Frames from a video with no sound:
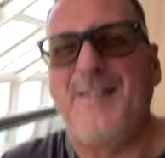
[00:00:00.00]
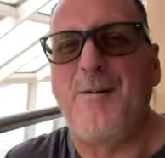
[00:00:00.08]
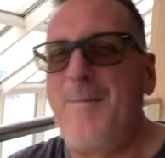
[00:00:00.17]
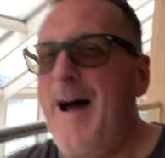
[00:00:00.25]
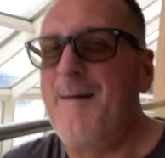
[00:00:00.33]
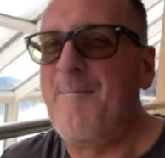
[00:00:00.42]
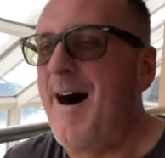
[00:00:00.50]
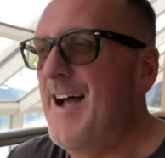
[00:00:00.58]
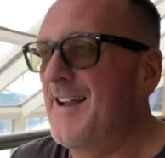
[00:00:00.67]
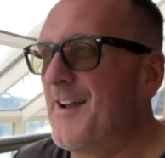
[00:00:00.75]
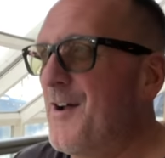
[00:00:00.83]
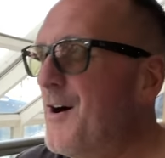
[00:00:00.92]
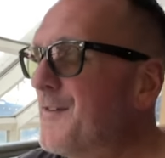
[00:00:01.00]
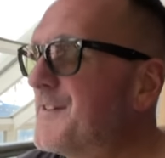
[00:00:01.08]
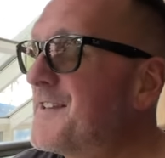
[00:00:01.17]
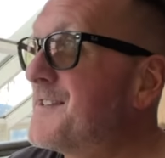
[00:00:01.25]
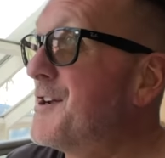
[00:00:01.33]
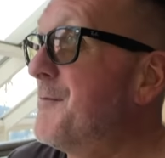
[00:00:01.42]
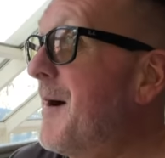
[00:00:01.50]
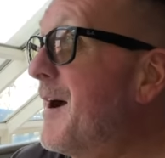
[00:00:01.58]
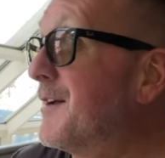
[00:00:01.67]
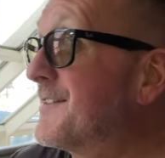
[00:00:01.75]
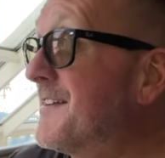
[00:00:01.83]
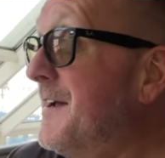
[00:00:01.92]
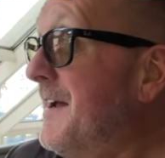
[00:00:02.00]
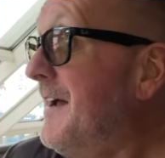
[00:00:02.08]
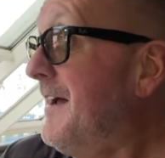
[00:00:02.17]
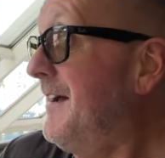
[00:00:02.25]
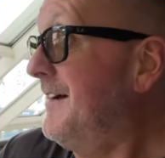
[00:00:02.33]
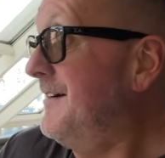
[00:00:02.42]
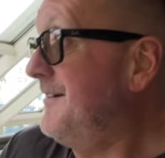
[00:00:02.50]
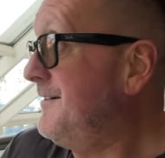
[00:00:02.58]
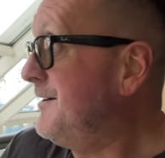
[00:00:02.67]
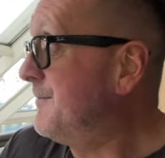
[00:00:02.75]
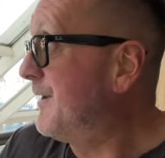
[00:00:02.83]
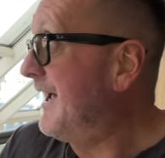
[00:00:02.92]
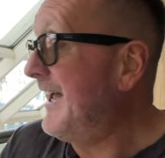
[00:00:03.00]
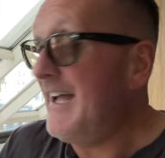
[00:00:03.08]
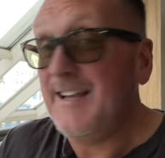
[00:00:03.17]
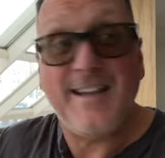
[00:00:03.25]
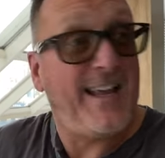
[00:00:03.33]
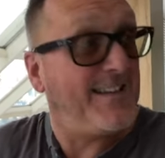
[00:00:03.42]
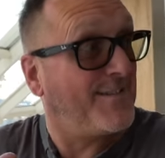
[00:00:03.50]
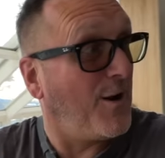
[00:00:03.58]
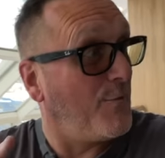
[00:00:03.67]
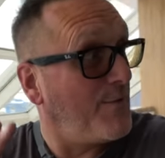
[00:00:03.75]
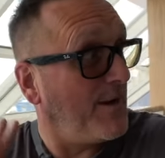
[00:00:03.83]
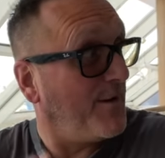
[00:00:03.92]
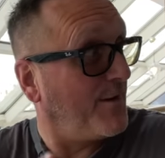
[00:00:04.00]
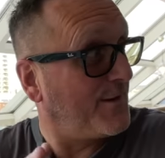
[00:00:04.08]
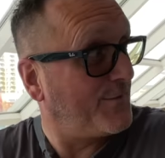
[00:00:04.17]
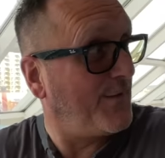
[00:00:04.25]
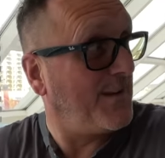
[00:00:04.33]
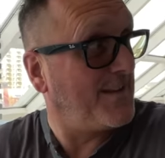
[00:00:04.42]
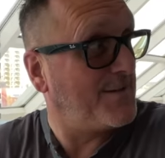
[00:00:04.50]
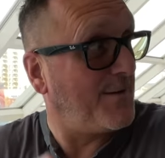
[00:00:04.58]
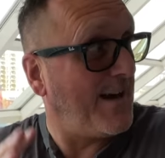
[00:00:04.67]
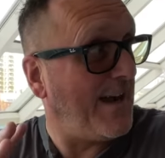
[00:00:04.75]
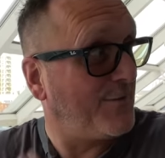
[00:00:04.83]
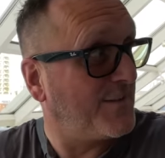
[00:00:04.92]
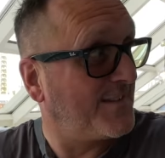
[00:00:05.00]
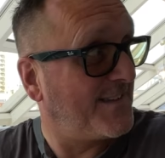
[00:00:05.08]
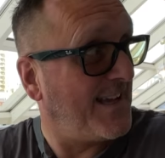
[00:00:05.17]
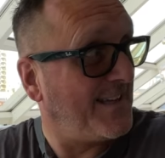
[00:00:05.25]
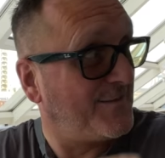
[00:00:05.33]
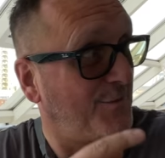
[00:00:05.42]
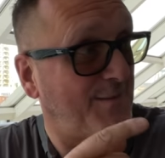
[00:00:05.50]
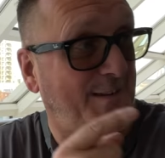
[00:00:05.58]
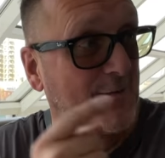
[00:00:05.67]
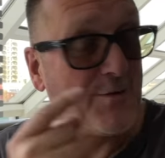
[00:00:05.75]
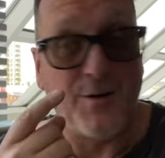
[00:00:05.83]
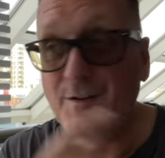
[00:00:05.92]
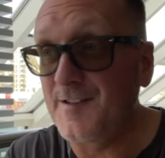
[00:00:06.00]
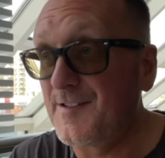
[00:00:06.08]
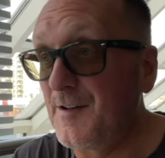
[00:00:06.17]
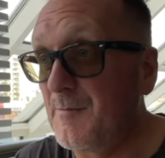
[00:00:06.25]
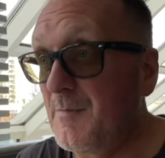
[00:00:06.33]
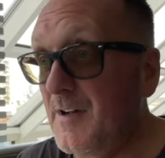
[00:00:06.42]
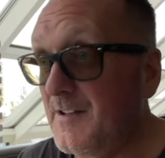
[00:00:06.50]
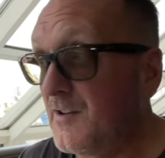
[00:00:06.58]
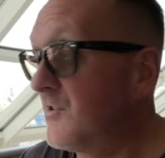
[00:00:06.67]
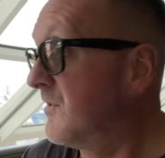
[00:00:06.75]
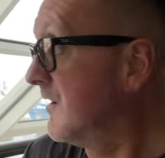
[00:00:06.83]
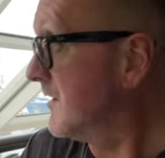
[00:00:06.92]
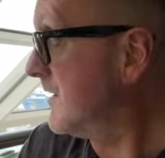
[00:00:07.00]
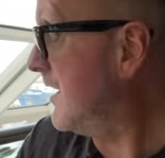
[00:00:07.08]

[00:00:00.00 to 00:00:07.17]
we're about 1.5 miles to 2 miles. But it's got a really nice feeling to it, I have to say. It's also got some, just a